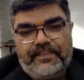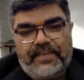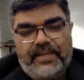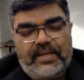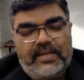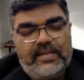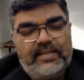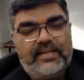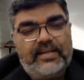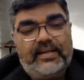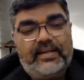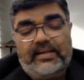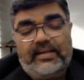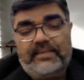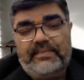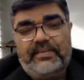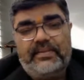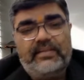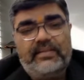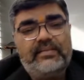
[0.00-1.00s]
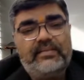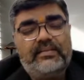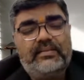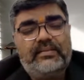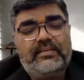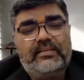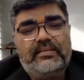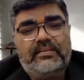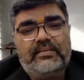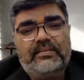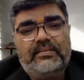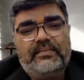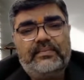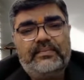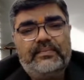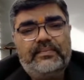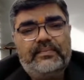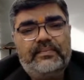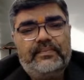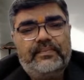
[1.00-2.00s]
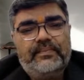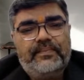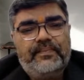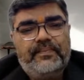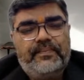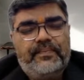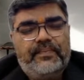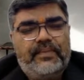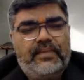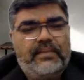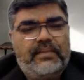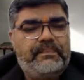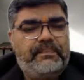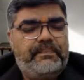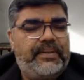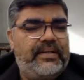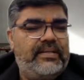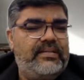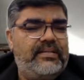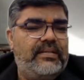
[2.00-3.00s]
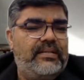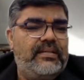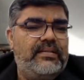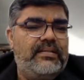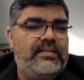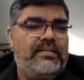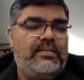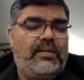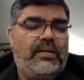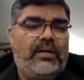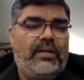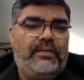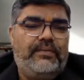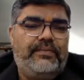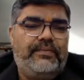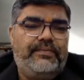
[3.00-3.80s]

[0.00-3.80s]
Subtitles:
as I have discussed, the presence of